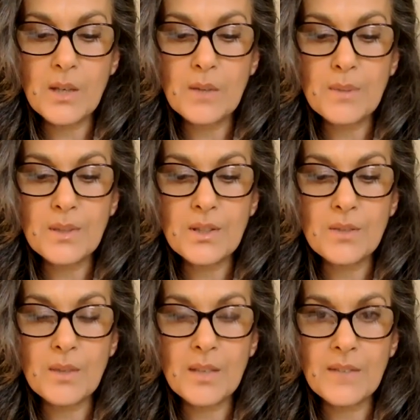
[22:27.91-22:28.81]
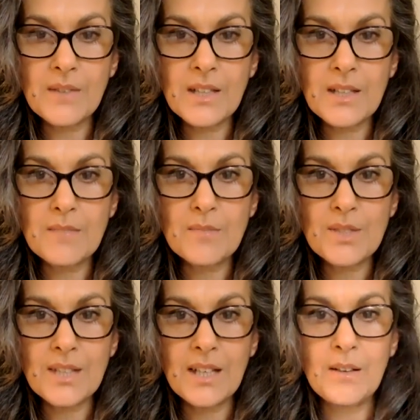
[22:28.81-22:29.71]
open to whatever
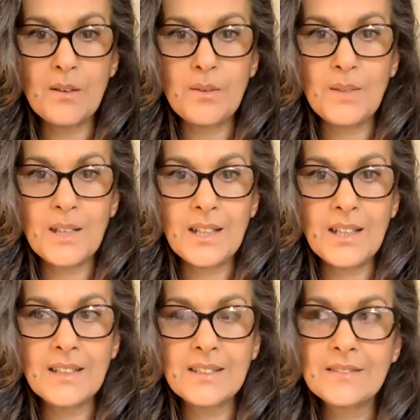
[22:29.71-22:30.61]
comes our way.